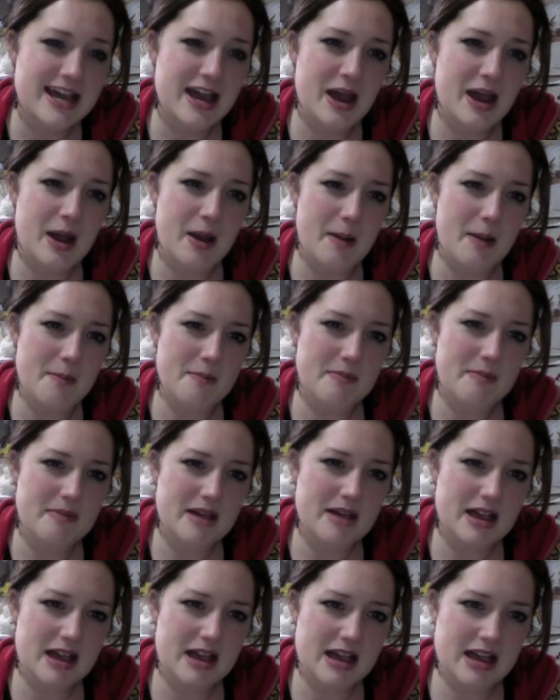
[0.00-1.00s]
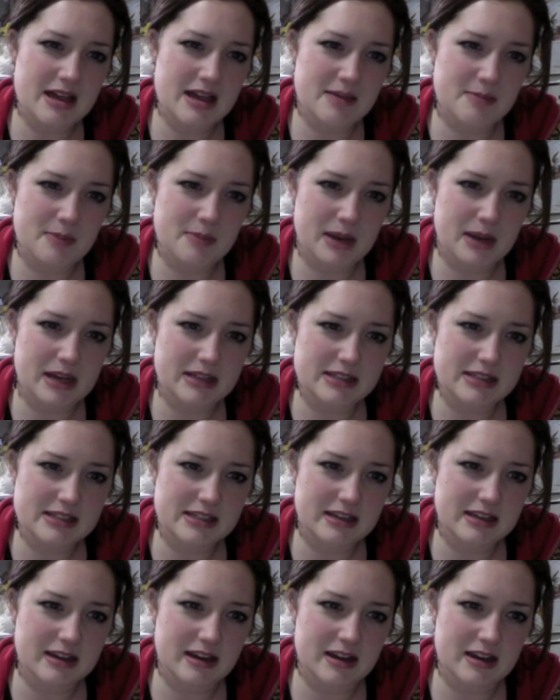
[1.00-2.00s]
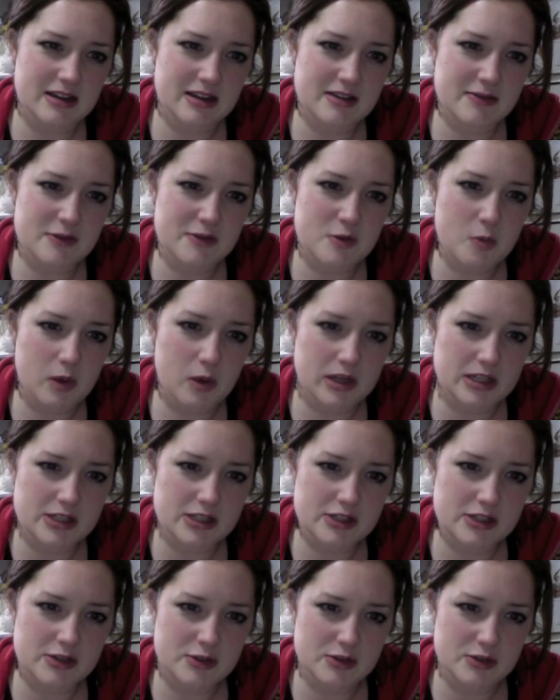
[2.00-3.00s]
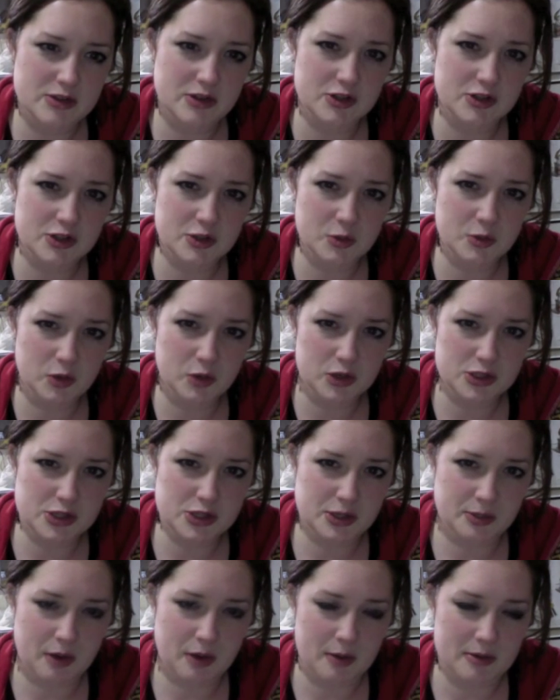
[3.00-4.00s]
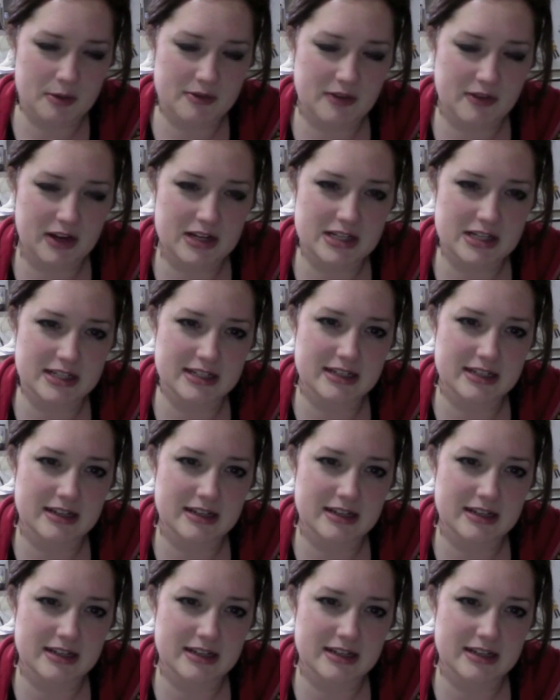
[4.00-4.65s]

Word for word: Um, but uh, if you wanted to do a search on the words, you could probably find it.